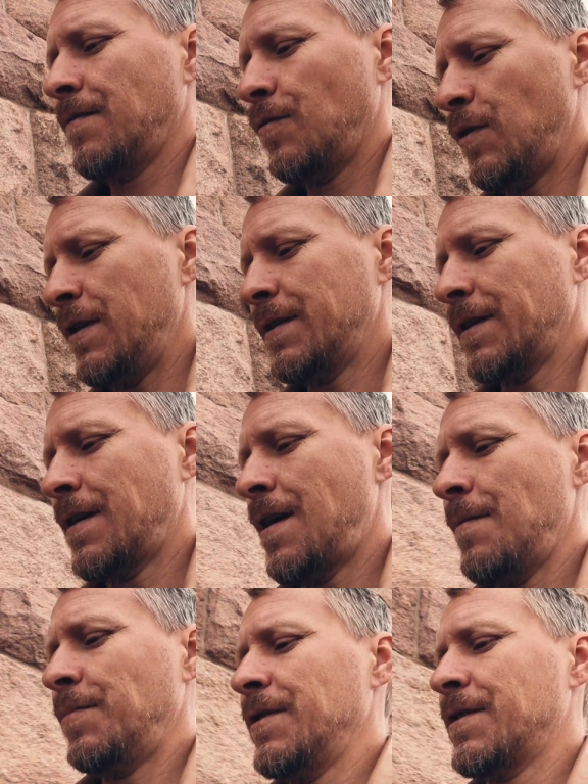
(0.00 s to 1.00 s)
was
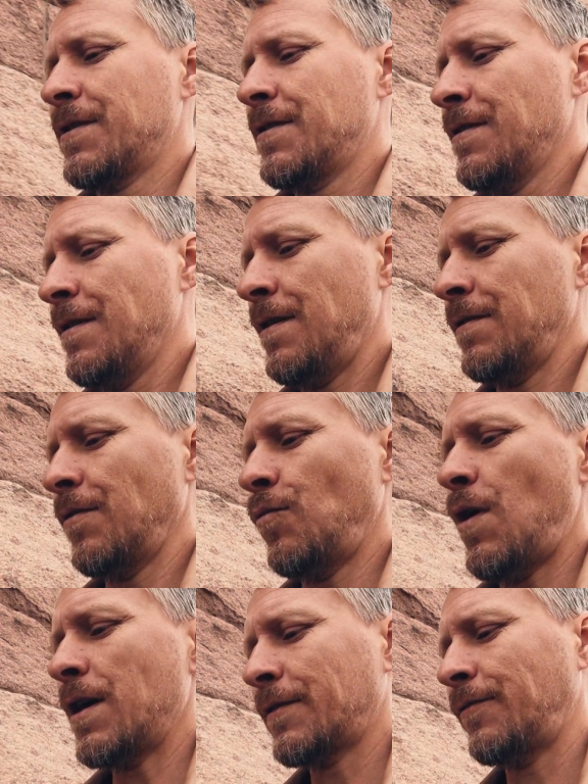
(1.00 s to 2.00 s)
accomplished under the
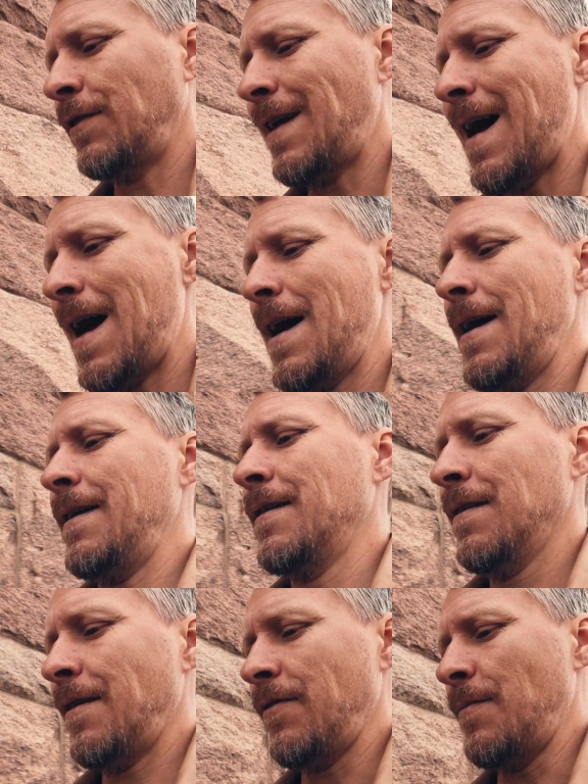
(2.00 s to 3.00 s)
watchful eye
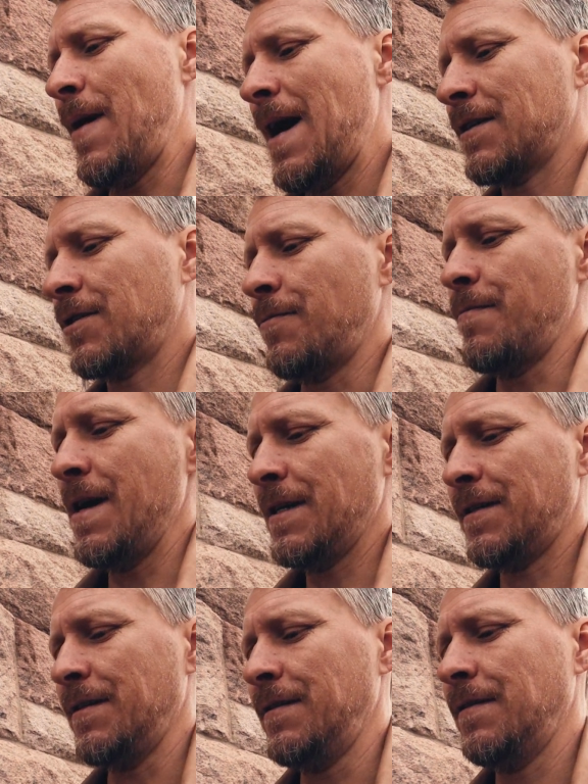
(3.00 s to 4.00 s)
of the master
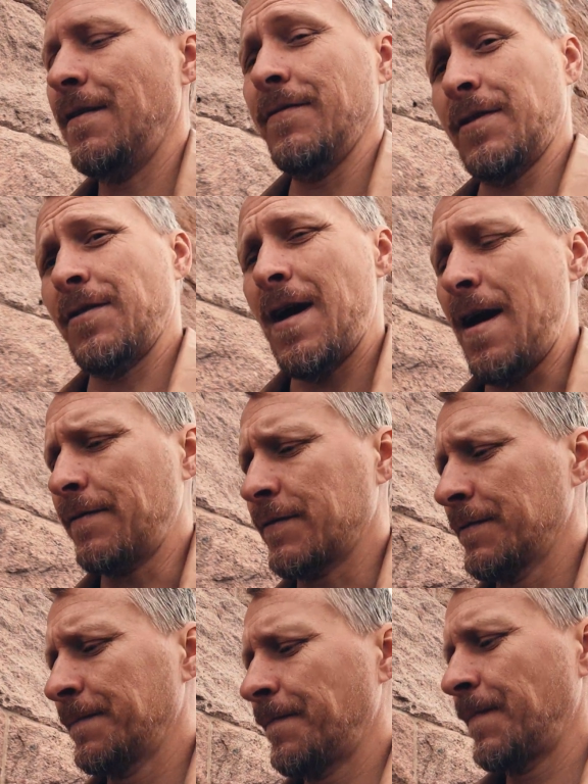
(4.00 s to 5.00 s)
mason of the craft.